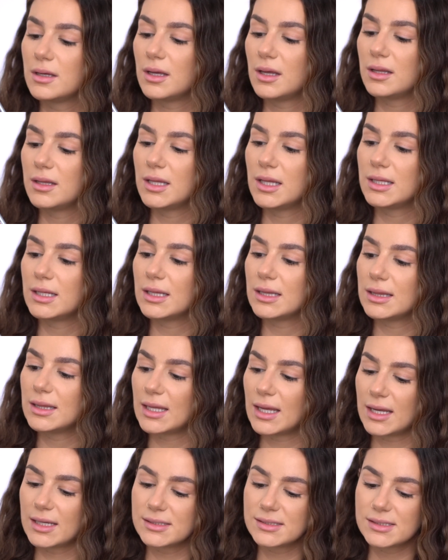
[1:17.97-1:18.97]
And then
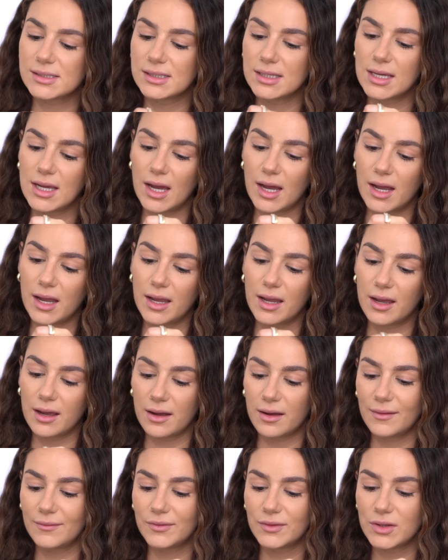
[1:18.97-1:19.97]
lastly, I
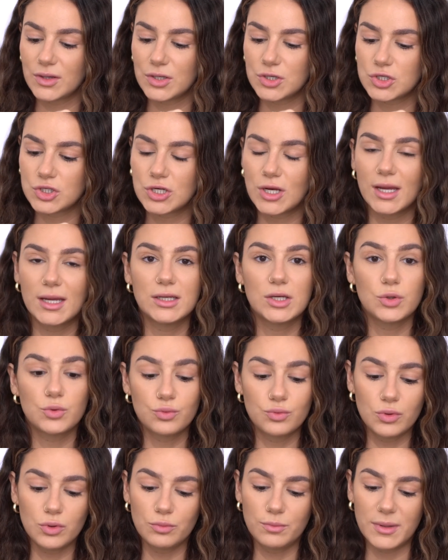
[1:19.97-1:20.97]
have the shade
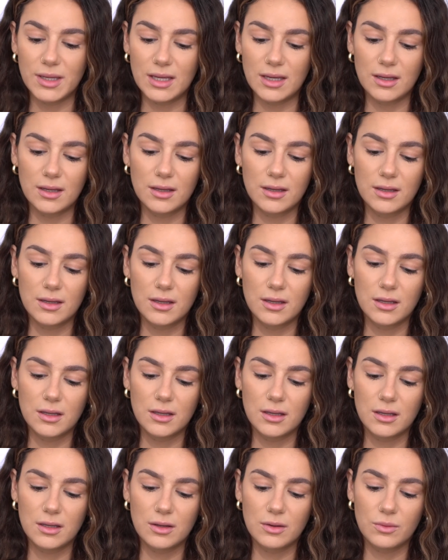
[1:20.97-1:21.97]
Ruby,
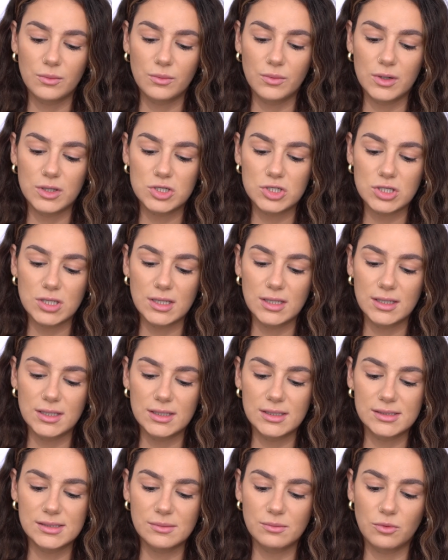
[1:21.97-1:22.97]
which
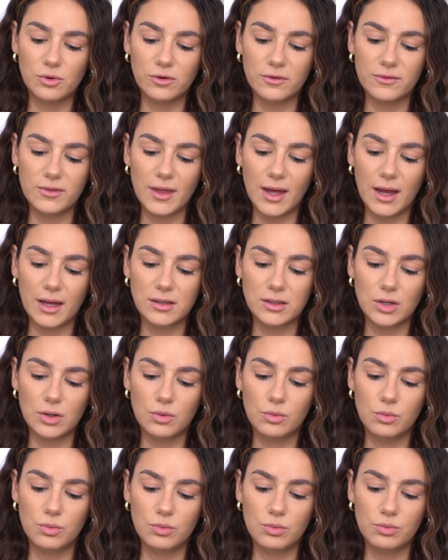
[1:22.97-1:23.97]
is more of that
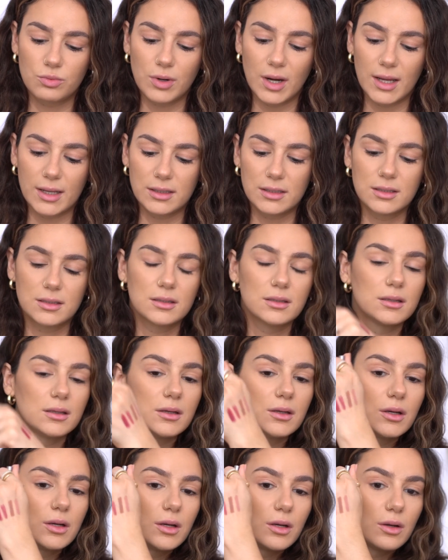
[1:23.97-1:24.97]
red
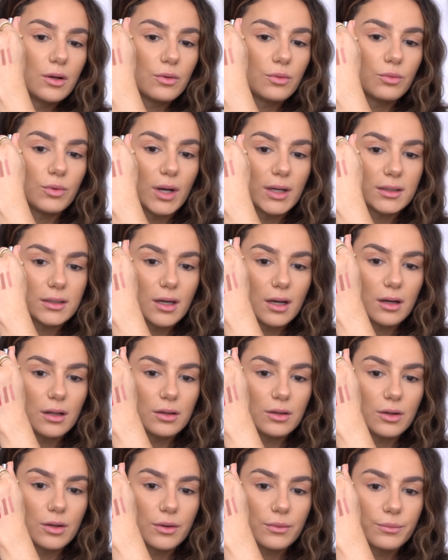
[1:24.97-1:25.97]

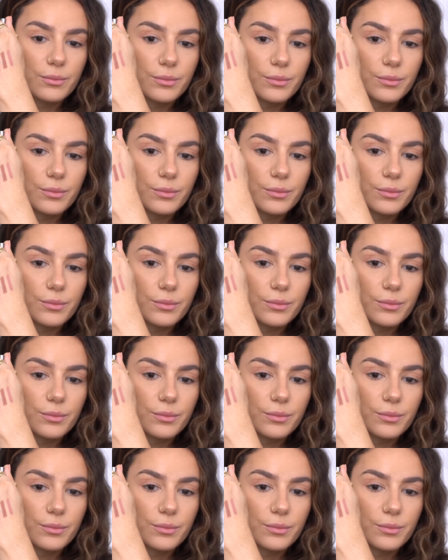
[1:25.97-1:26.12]
color.